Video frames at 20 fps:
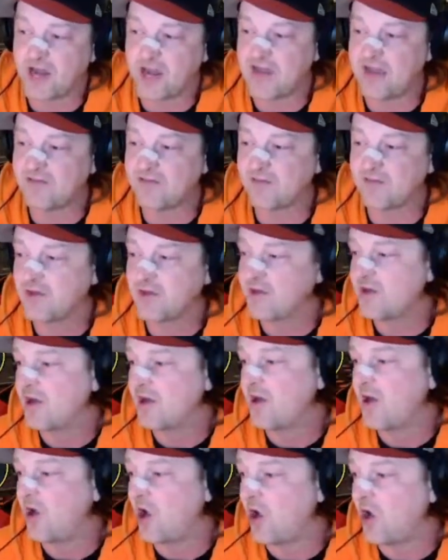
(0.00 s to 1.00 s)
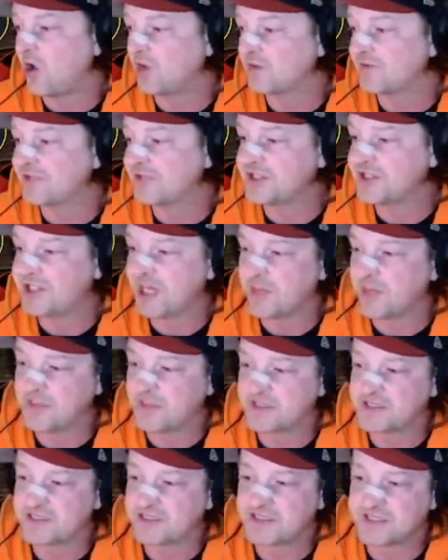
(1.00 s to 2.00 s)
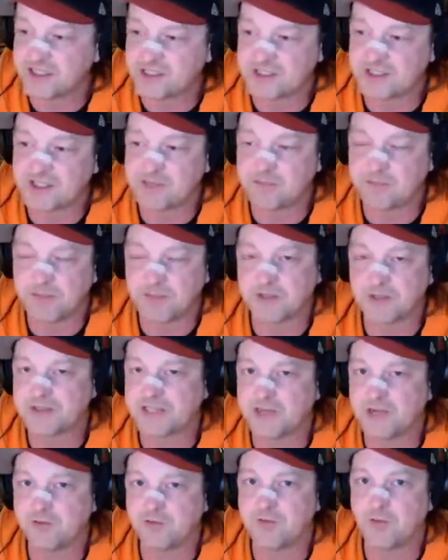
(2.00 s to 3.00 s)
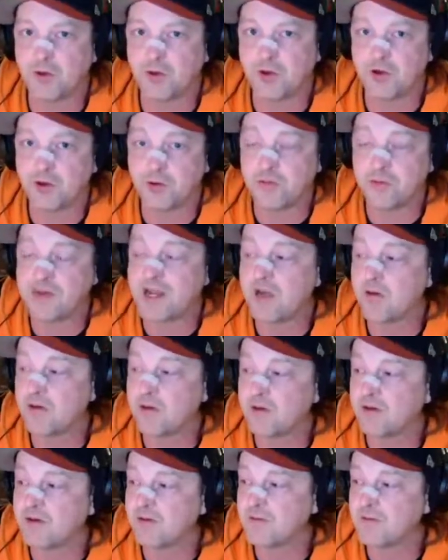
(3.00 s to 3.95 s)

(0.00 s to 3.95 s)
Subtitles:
I have all of these champions essentially built out for Doom Tower